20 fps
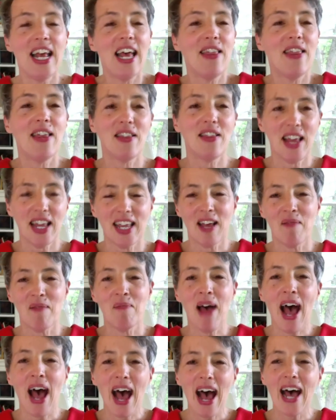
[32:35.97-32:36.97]
that they get
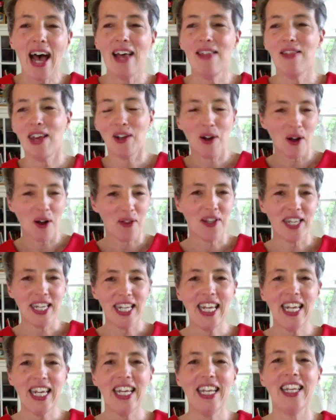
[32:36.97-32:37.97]
mad, they call the
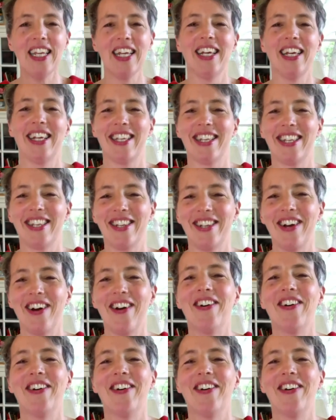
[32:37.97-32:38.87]
dean. So